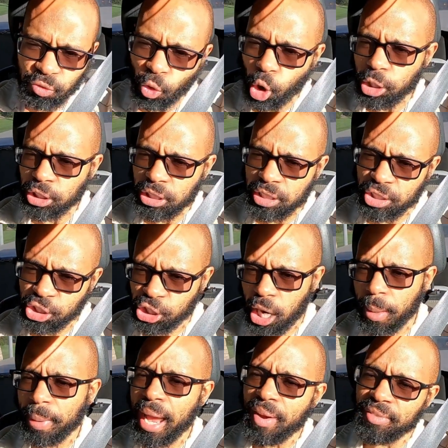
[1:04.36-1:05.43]
far as in the
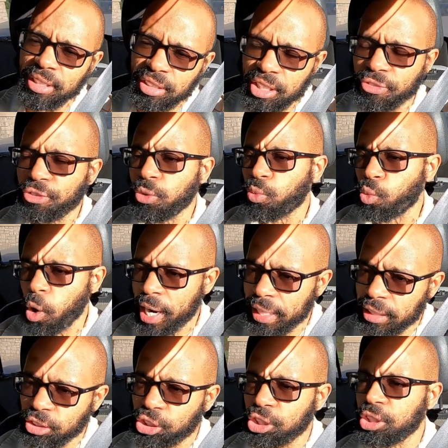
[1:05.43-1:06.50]
shop, having different
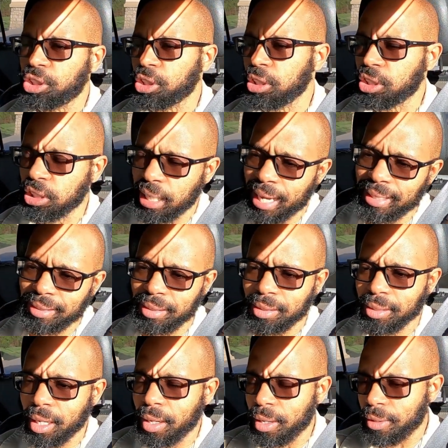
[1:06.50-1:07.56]
ranges and
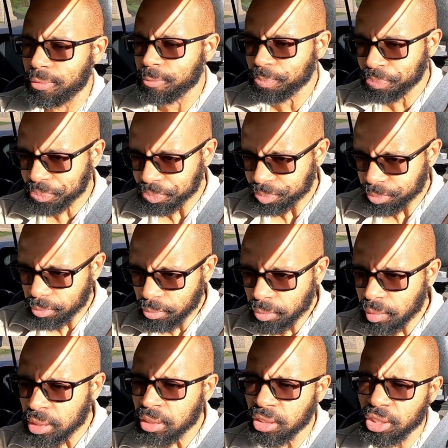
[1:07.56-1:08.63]
sizes of
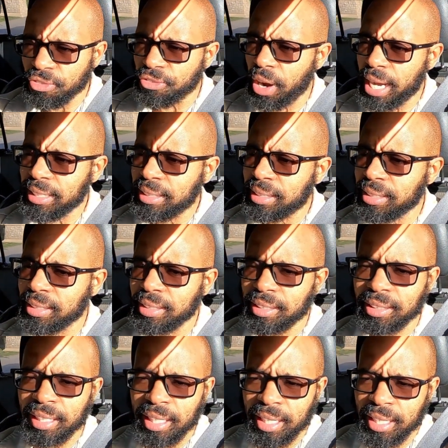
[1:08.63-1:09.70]

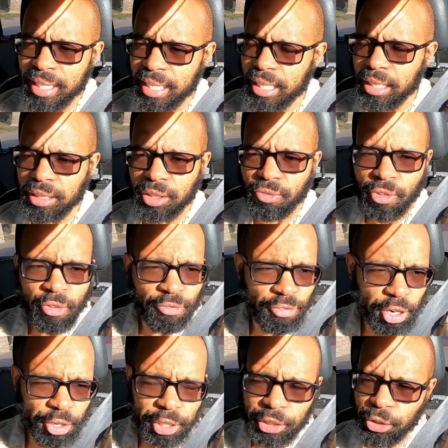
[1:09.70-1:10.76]
devices is
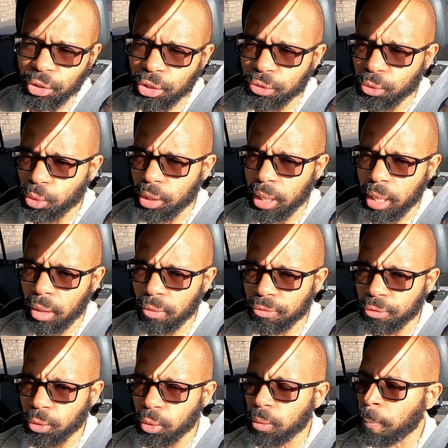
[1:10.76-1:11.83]
very useful and
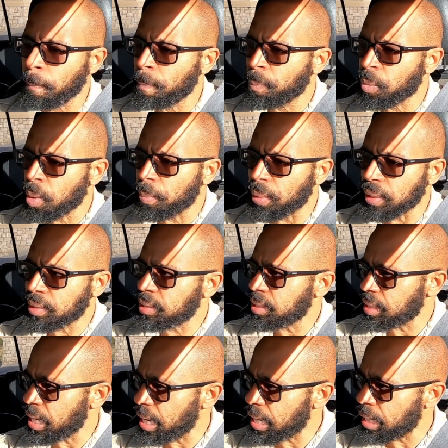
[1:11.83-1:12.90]
helpful. But
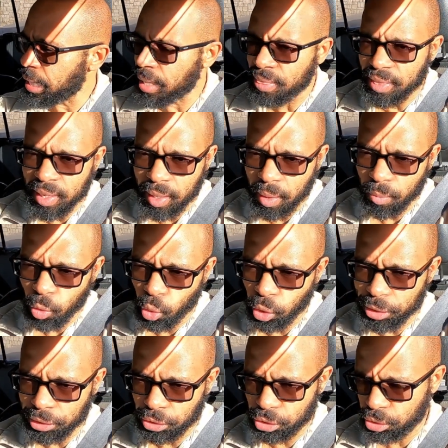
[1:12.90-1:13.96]
today I think I'm
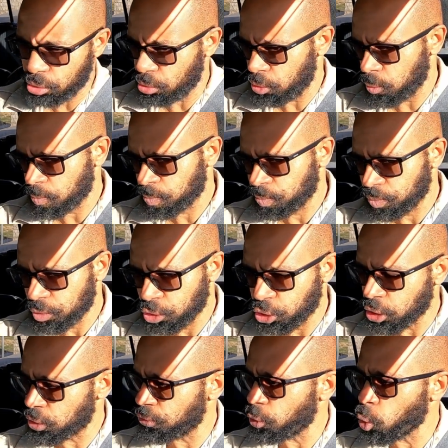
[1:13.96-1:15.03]
going to
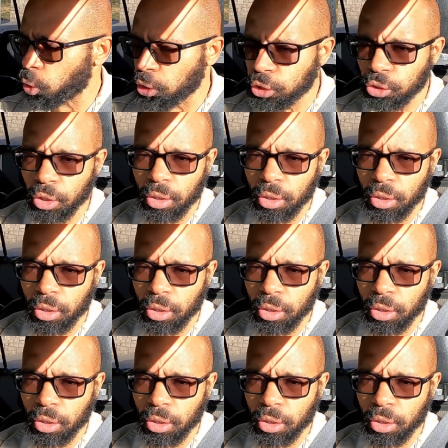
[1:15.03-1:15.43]
just focus